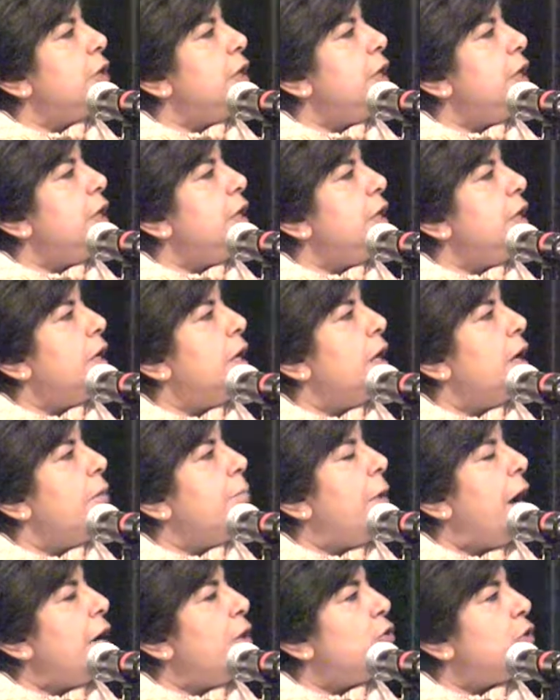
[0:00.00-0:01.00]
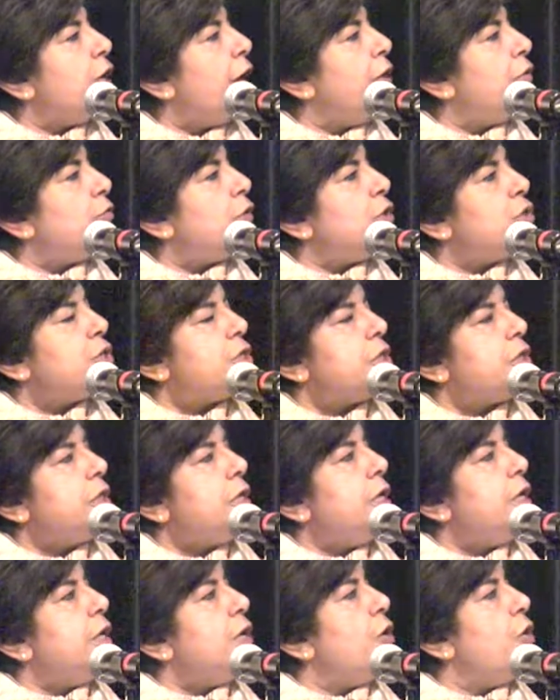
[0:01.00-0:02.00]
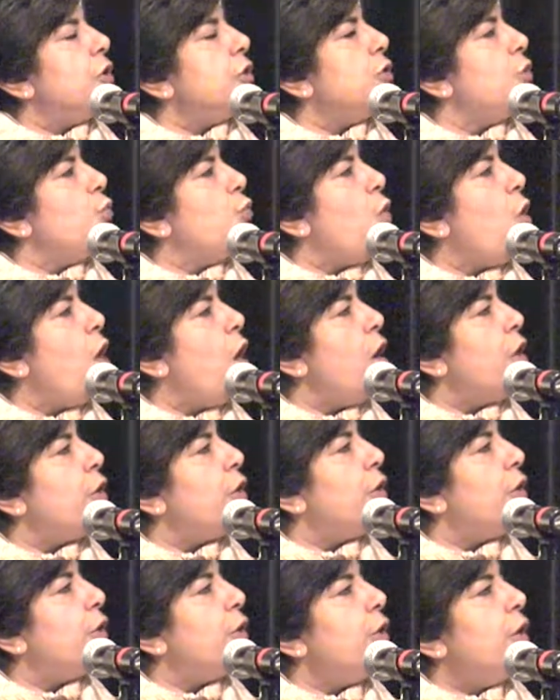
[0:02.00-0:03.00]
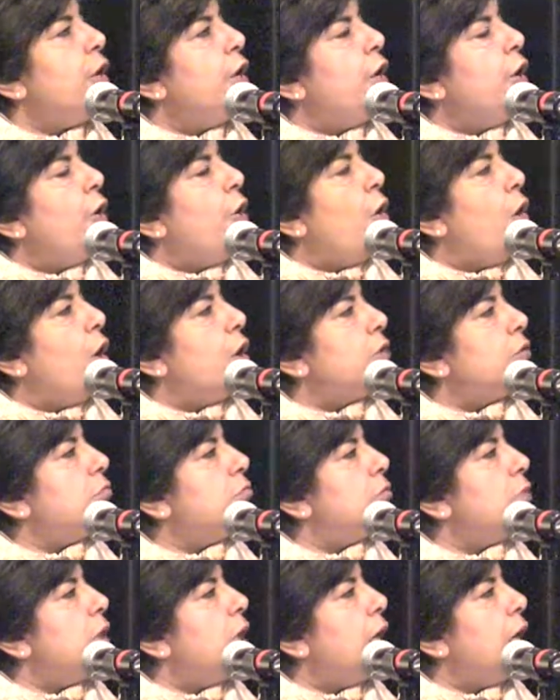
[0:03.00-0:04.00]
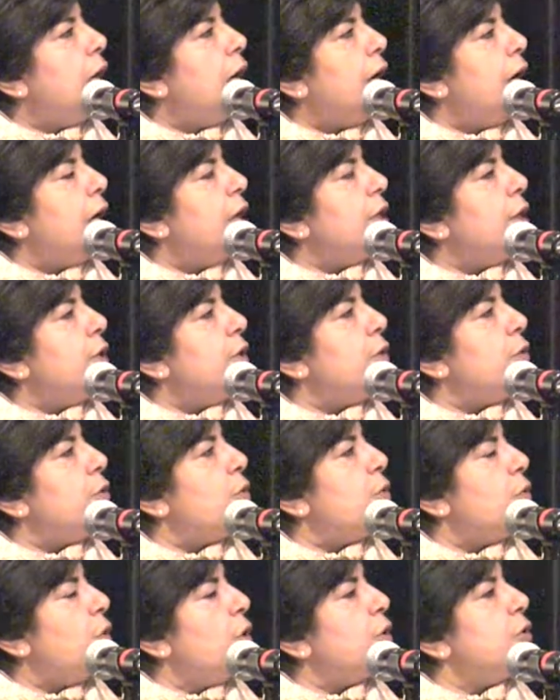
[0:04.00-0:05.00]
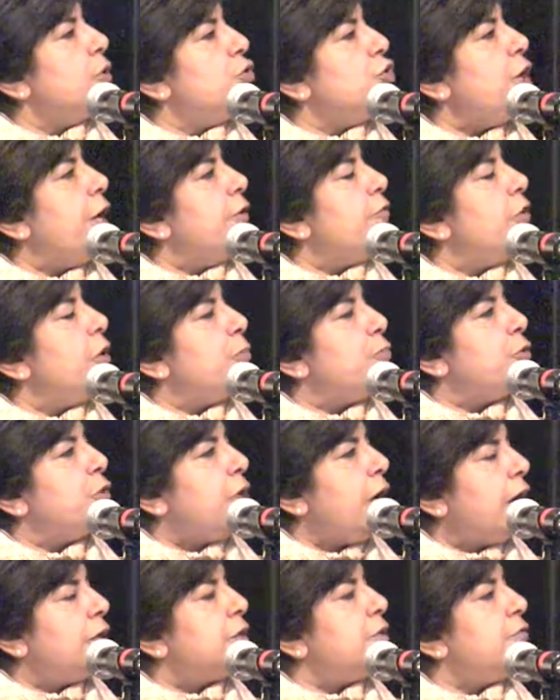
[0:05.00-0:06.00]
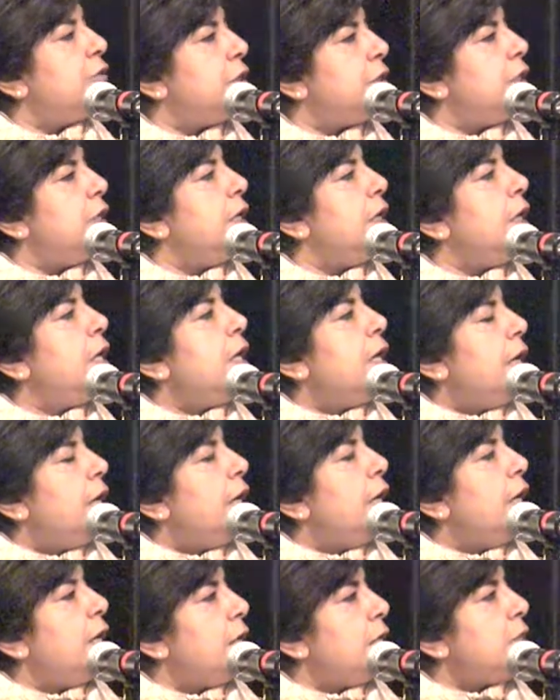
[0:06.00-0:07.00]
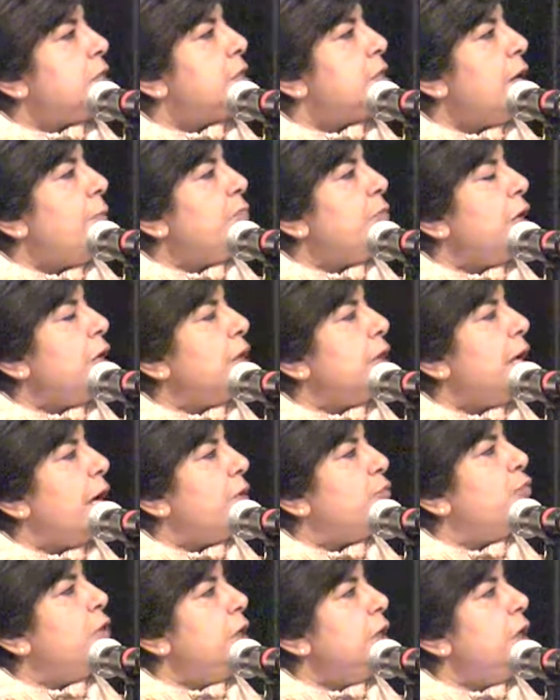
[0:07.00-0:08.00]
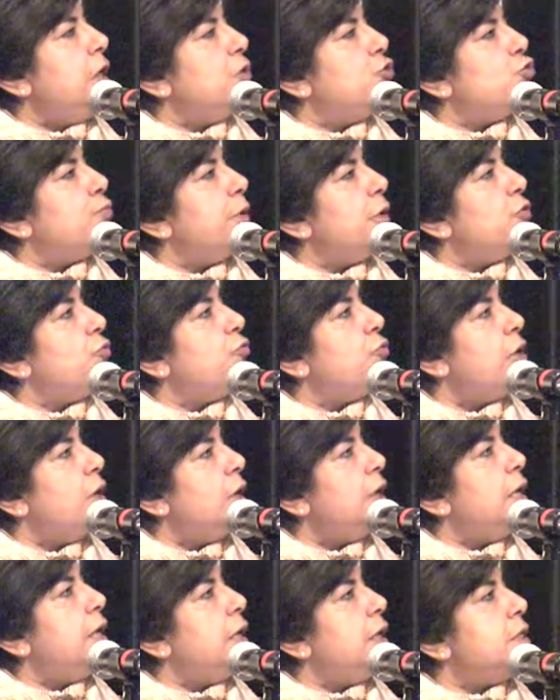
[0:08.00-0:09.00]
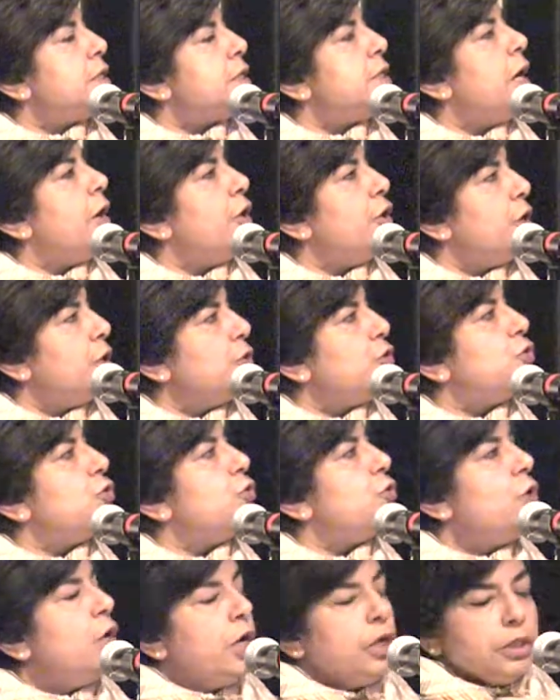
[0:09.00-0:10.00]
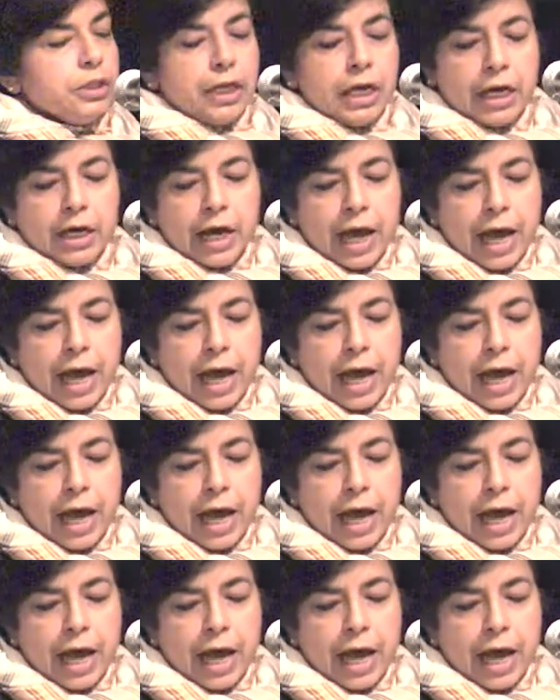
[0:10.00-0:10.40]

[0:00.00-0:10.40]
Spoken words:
the biodiversity, on the water, on general productivity is something that we need to be really starting to take